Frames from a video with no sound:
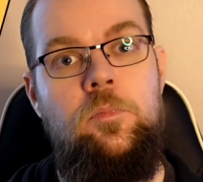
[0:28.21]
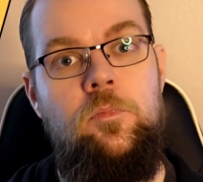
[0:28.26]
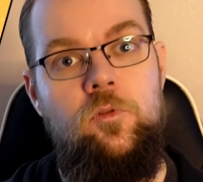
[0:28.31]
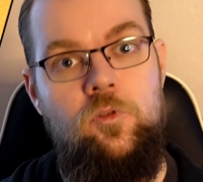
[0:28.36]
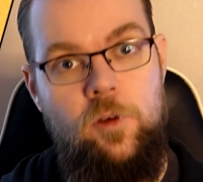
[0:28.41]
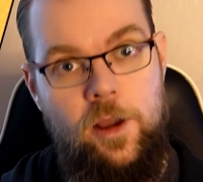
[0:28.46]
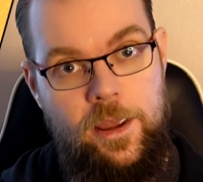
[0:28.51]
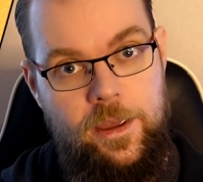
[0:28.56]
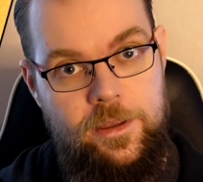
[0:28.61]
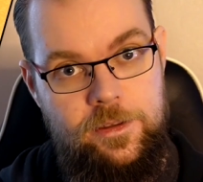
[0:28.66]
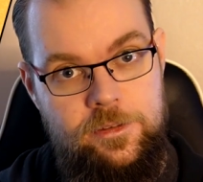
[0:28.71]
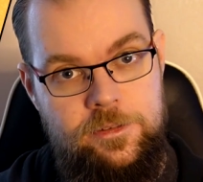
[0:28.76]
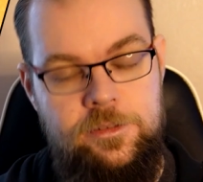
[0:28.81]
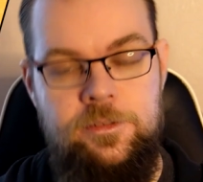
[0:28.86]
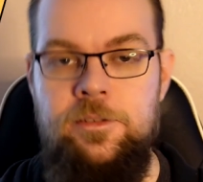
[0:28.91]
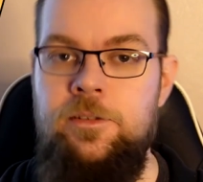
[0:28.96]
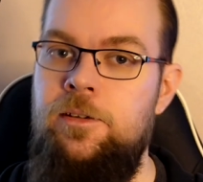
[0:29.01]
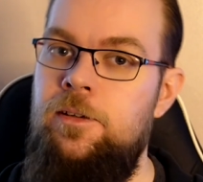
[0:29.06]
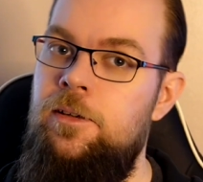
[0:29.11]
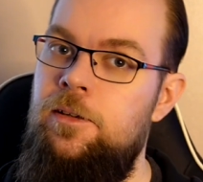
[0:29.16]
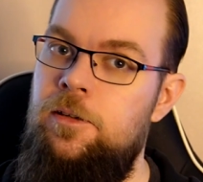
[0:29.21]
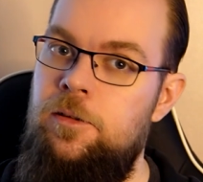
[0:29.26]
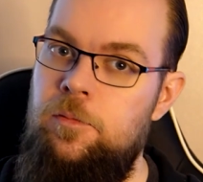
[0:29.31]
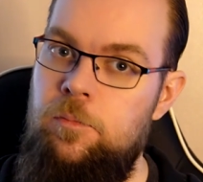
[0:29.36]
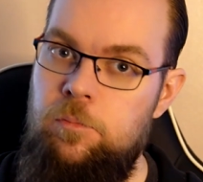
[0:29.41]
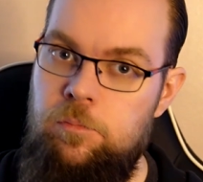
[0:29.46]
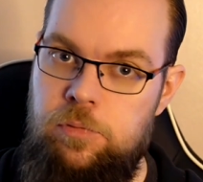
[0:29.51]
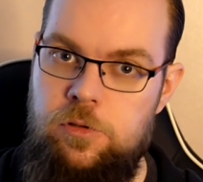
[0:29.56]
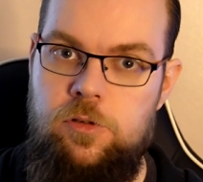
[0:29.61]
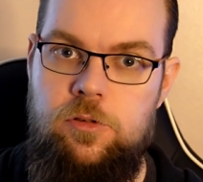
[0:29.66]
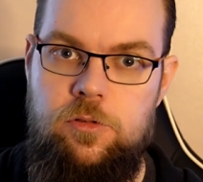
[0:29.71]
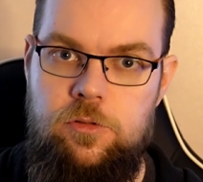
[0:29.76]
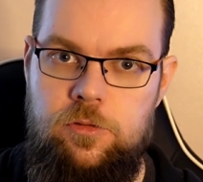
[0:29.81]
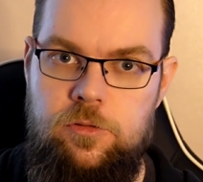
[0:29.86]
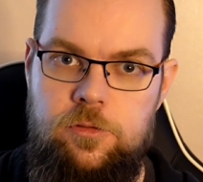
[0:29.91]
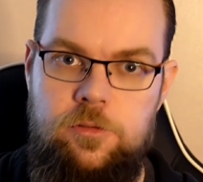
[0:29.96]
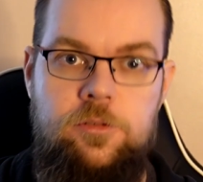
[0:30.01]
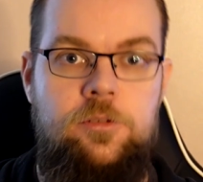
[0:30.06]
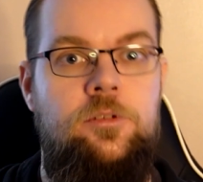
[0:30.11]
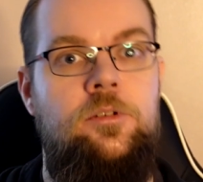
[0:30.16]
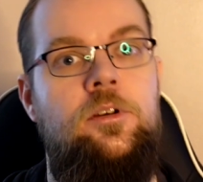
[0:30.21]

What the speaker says: red, blue,